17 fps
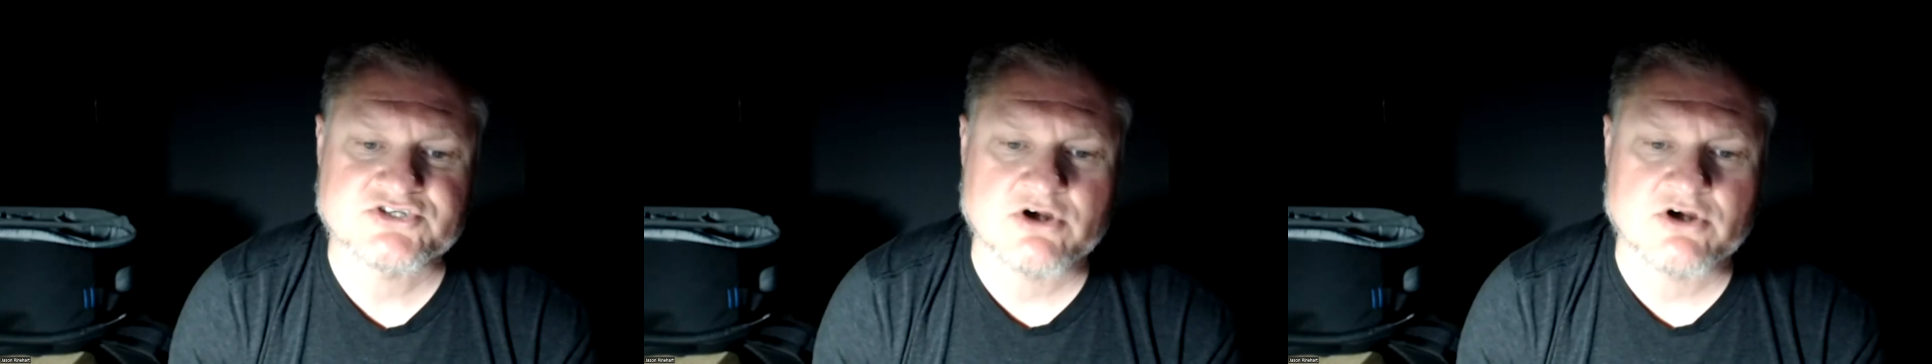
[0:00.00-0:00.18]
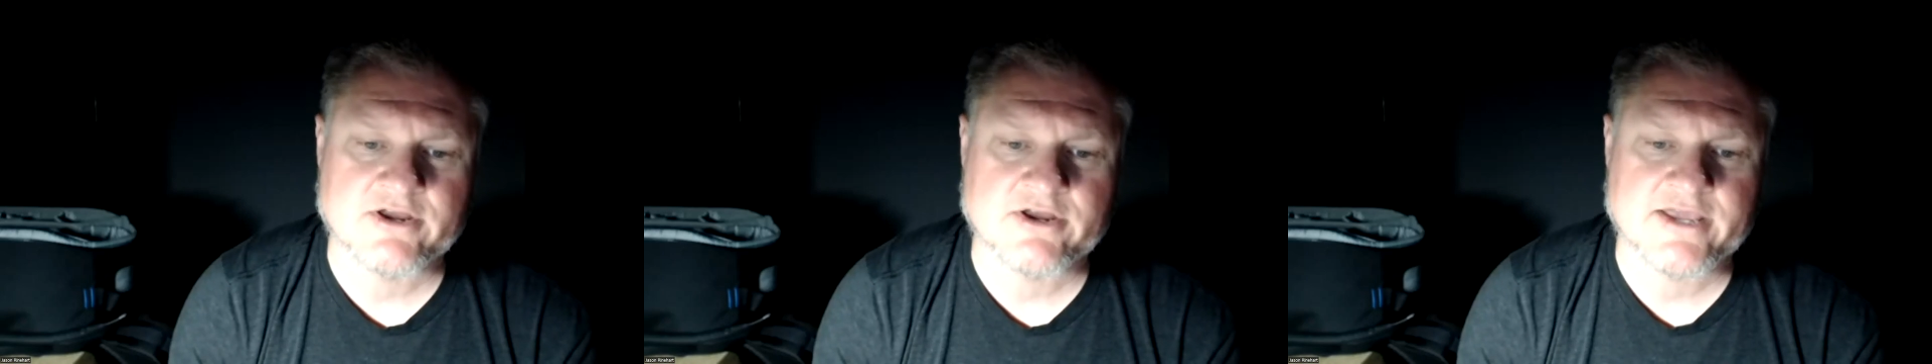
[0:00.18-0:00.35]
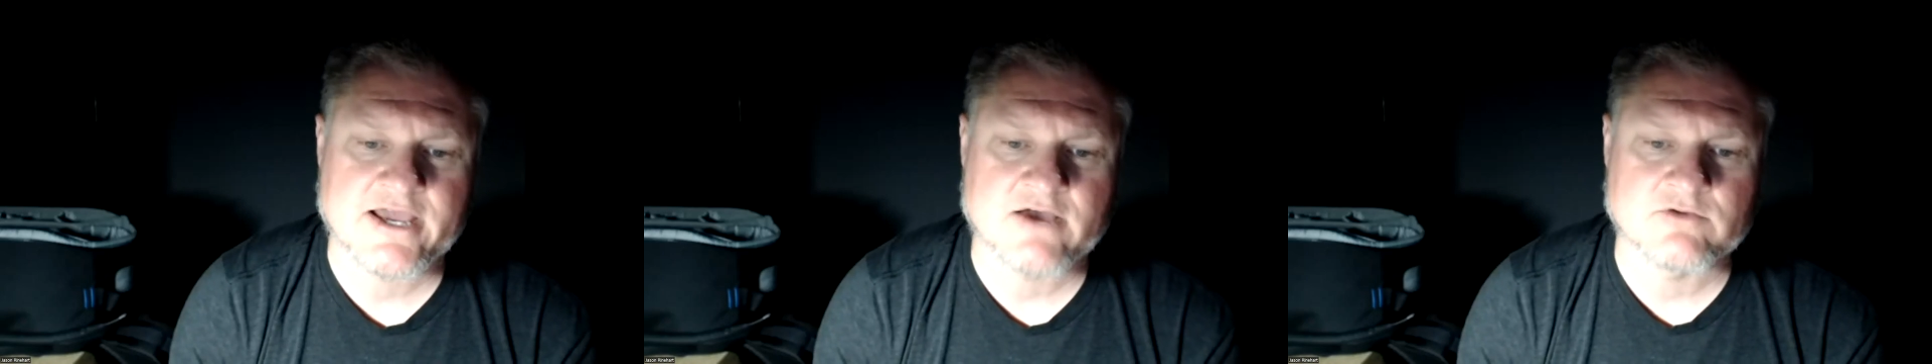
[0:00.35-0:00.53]

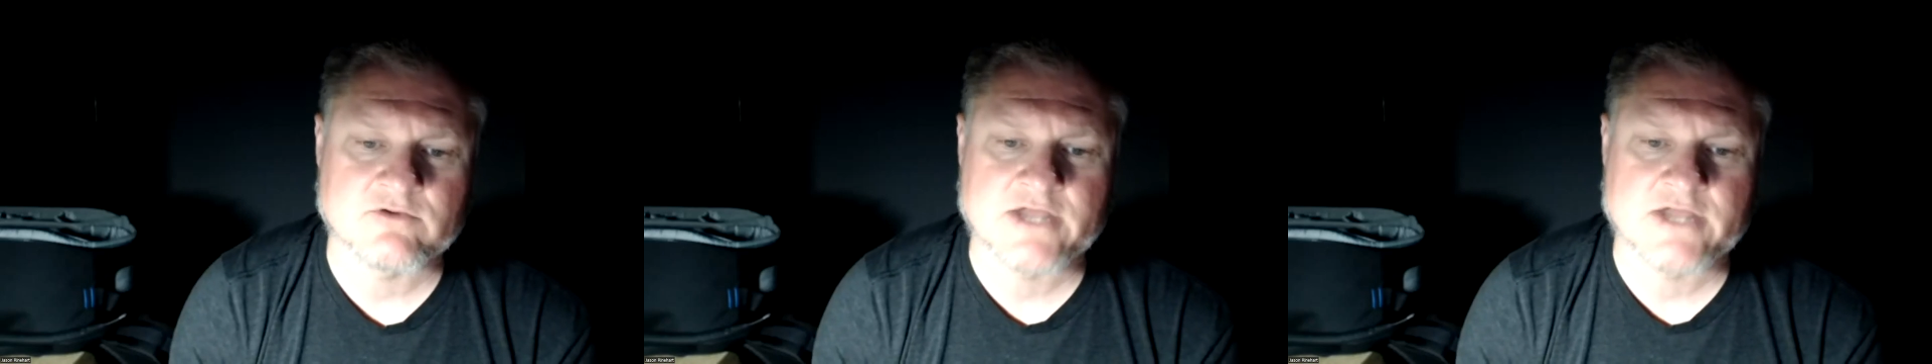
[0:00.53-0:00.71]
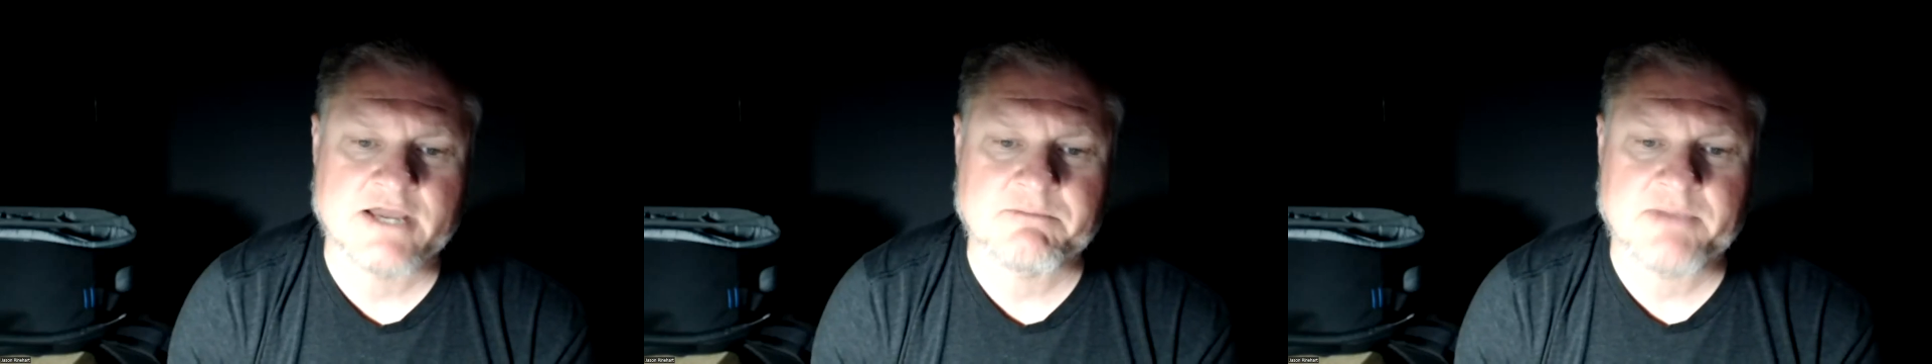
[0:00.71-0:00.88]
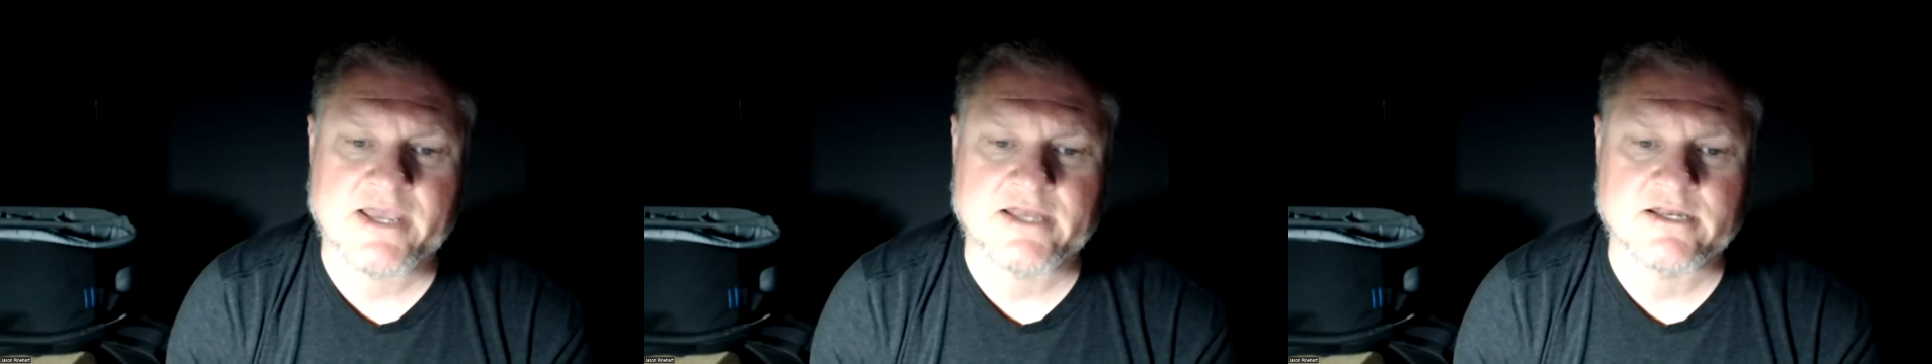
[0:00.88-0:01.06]
starting out in
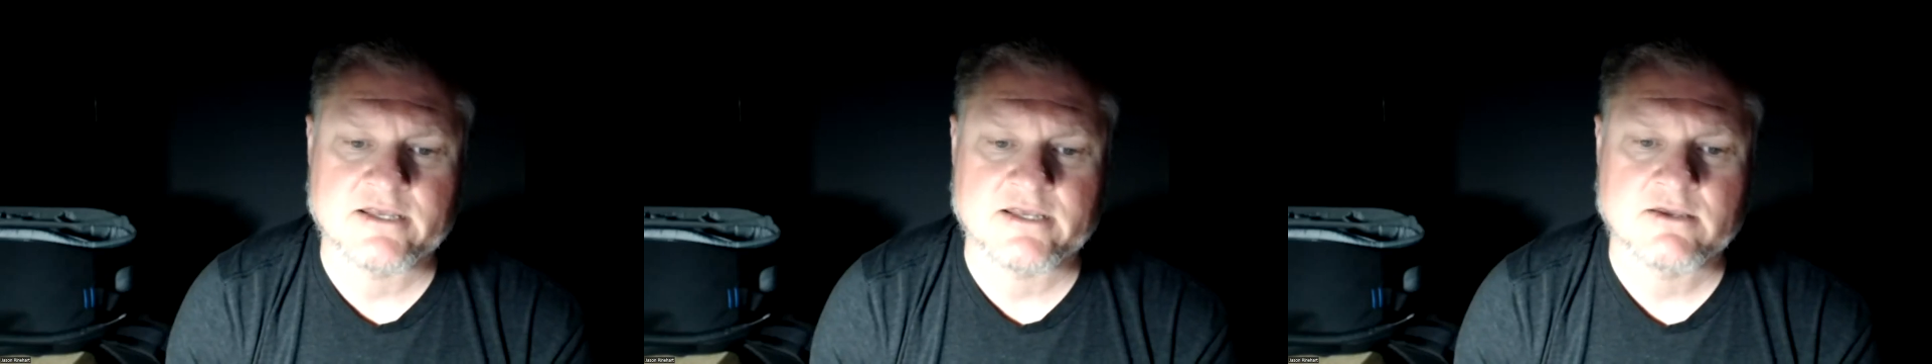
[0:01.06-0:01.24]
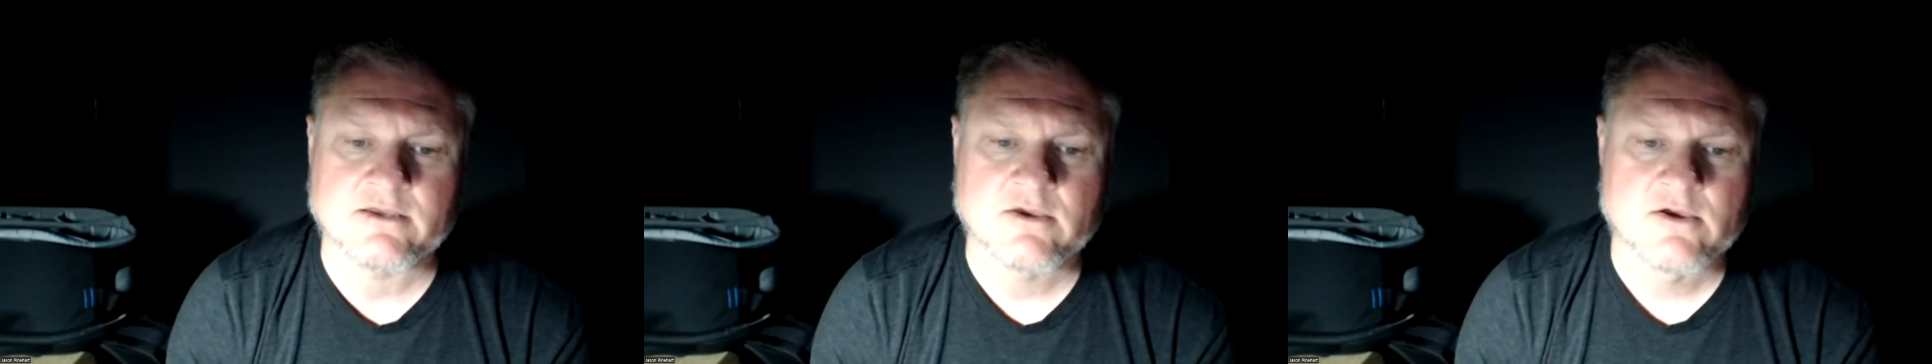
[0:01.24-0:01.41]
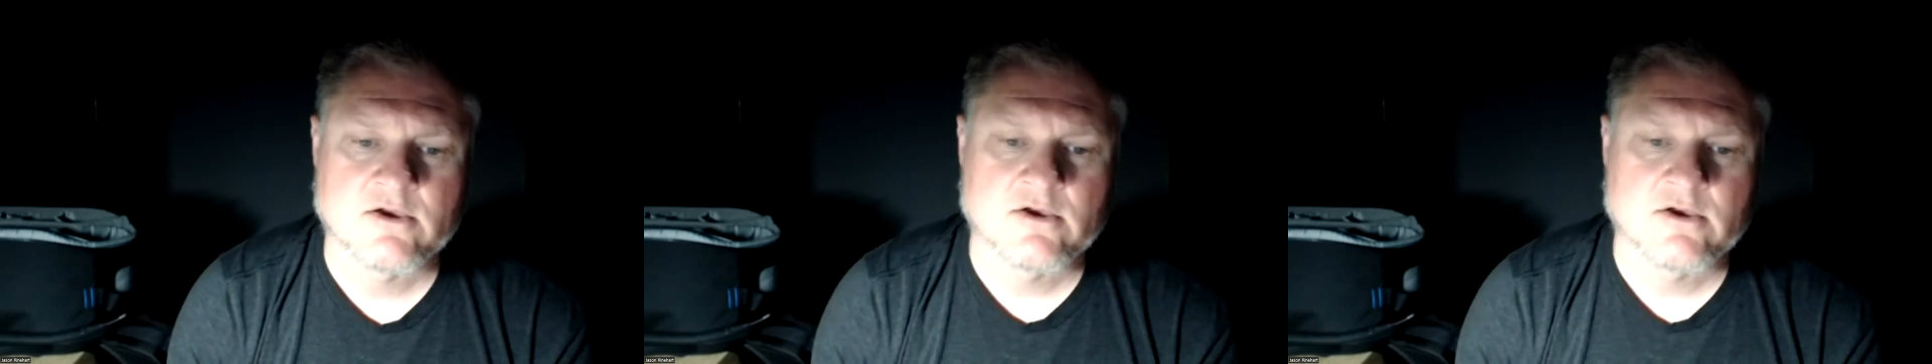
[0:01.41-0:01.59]
light painting,